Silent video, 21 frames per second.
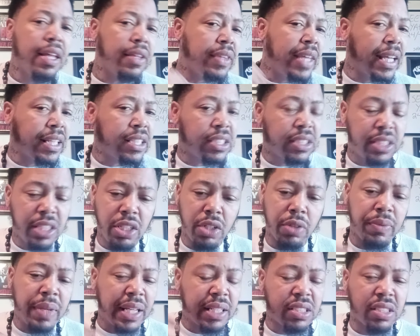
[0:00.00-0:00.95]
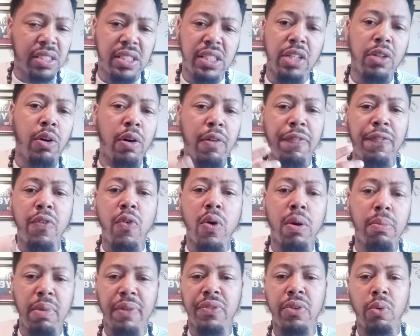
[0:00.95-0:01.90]
That's still a
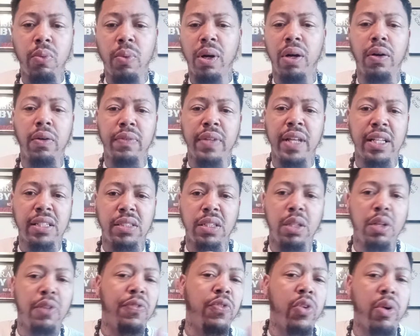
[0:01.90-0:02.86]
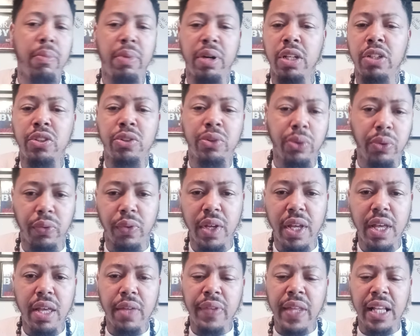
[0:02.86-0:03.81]
form of the word. That's still a form of the
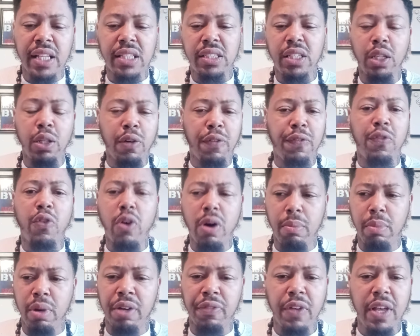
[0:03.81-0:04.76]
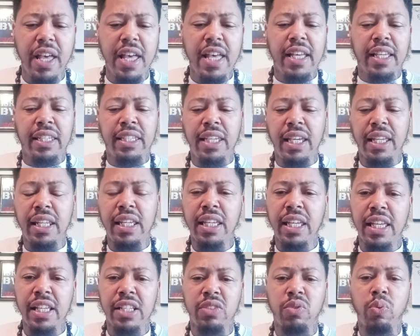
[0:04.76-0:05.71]
truth. That's still a form of
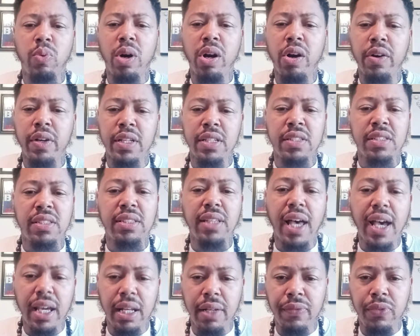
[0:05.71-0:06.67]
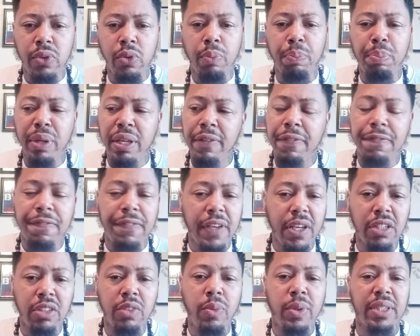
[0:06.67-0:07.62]
getting his word inside of you. Be
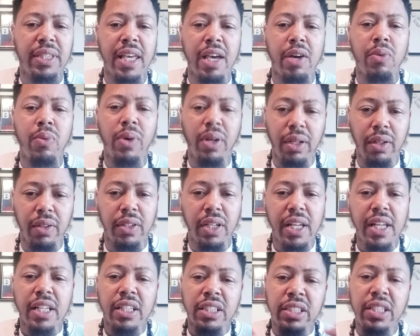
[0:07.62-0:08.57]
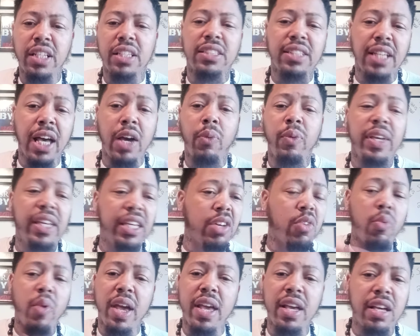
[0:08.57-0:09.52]
filled with that word. Just like we
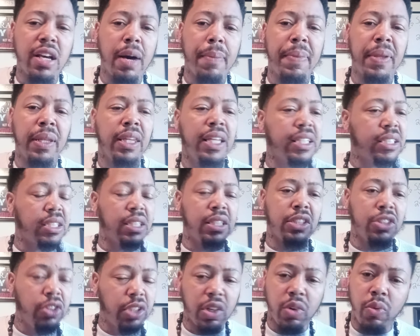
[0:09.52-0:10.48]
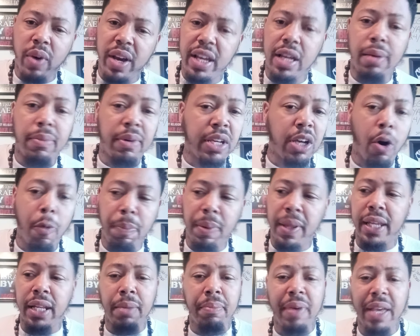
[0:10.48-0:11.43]
can wake up and listen. You can wake up and go
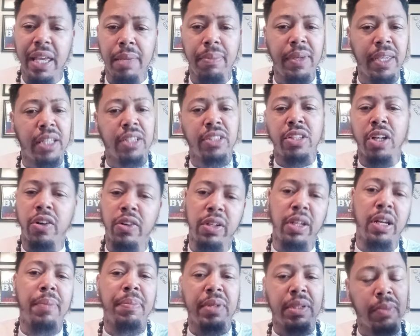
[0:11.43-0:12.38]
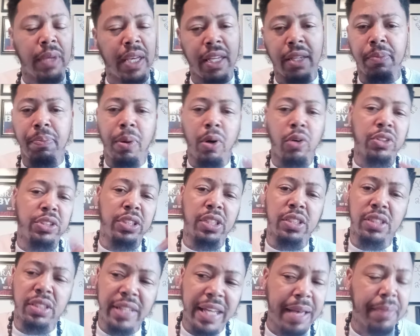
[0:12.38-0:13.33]
play the baby and turn up and post
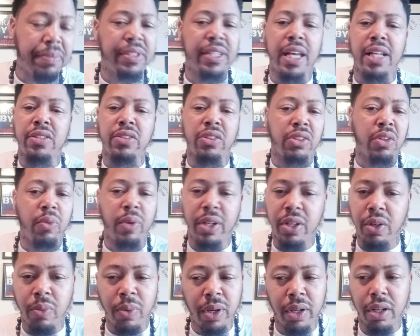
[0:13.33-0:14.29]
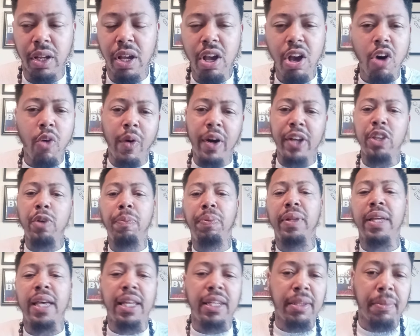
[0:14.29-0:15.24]
your Snapchats on the way to work while you
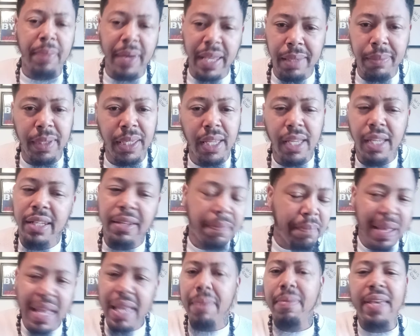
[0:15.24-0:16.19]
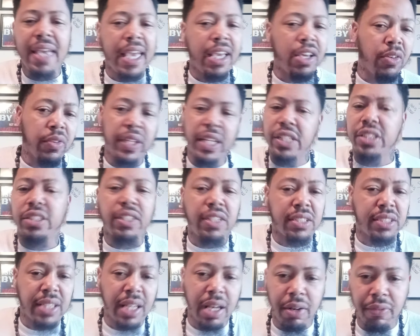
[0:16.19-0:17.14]
playing the baby. The baby ain't gonna get you
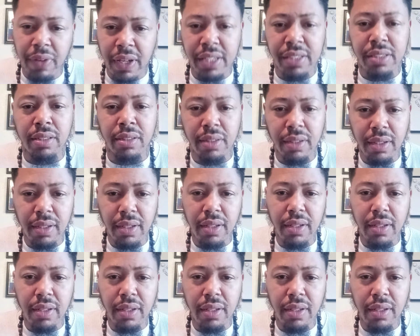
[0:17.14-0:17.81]
to salvation.